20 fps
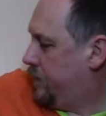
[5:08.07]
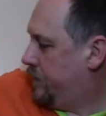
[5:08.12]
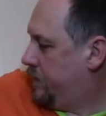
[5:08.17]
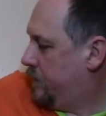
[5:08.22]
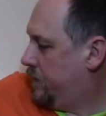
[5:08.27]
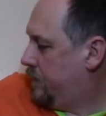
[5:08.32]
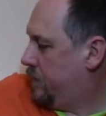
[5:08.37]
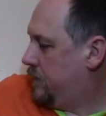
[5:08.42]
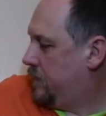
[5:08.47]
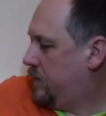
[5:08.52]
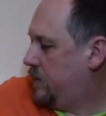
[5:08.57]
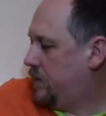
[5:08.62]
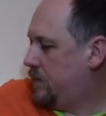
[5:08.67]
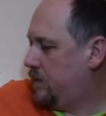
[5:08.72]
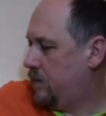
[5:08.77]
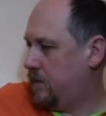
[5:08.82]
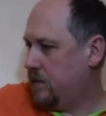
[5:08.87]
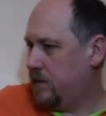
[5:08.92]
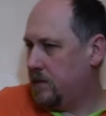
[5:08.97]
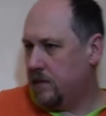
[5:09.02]

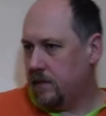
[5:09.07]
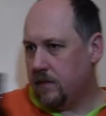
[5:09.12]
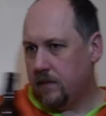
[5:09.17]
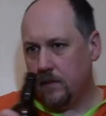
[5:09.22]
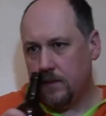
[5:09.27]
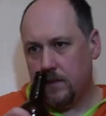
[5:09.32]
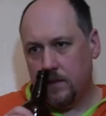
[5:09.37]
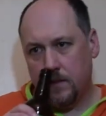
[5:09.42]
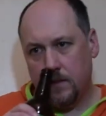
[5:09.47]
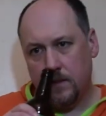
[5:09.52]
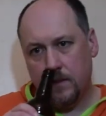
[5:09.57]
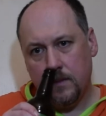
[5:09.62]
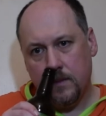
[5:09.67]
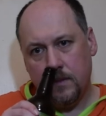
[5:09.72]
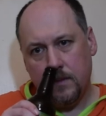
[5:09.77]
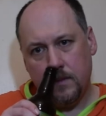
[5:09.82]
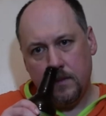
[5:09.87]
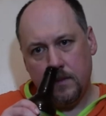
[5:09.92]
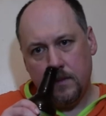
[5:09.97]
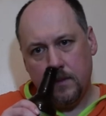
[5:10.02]

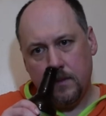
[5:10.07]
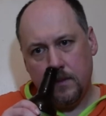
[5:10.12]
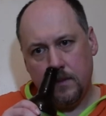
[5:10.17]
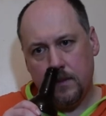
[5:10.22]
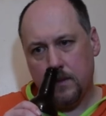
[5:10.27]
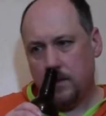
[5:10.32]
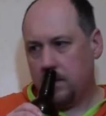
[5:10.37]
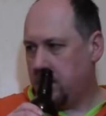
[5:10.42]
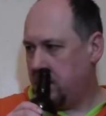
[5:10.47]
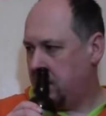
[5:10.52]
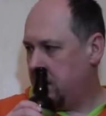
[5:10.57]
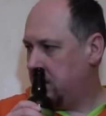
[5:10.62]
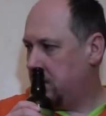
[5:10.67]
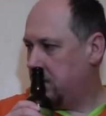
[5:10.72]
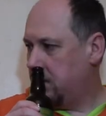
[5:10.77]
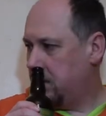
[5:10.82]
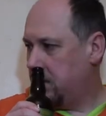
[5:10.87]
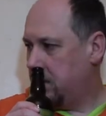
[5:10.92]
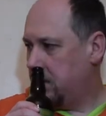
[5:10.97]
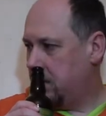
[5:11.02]

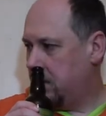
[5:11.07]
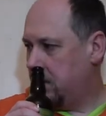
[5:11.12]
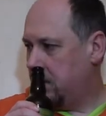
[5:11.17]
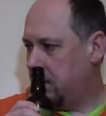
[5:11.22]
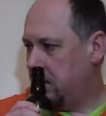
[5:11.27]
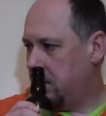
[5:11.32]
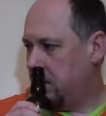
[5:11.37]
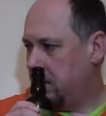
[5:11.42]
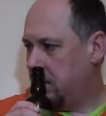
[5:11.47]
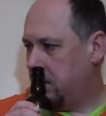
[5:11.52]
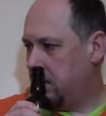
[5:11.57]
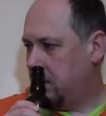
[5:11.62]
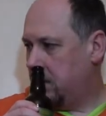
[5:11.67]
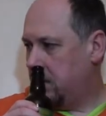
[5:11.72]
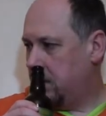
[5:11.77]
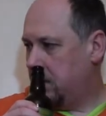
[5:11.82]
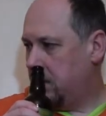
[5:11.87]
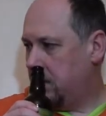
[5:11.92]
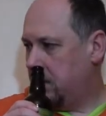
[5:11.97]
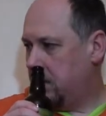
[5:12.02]

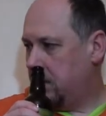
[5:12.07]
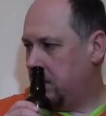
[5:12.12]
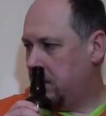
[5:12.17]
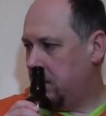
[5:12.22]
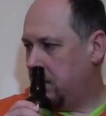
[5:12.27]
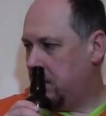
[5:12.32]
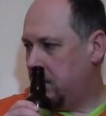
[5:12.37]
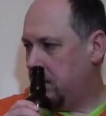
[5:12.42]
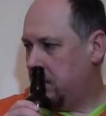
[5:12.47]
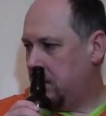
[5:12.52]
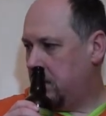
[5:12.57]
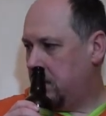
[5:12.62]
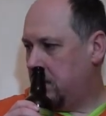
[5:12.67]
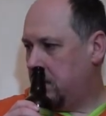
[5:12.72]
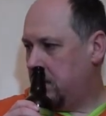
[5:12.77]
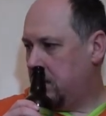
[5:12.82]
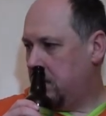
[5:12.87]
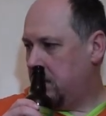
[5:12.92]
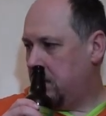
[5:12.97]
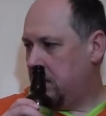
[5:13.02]

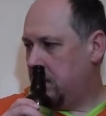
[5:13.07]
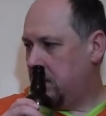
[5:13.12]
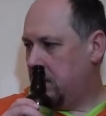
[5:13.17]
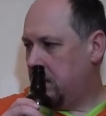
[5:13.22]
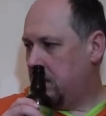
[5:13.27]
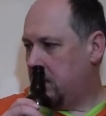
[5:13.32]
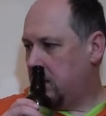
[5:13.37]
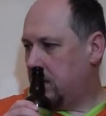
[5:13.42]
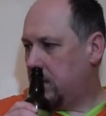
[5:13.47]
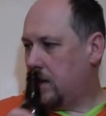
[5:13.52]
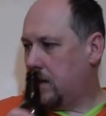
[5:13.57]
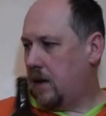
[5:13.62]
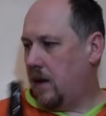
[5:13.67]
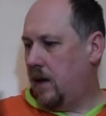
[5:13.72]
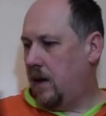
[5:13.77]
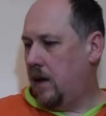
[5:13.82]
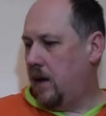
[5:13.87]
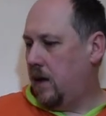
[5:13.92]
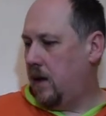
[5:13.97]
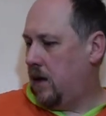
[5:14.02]

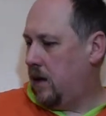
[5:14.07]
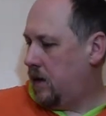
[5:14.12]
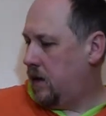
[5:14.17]
[no speech]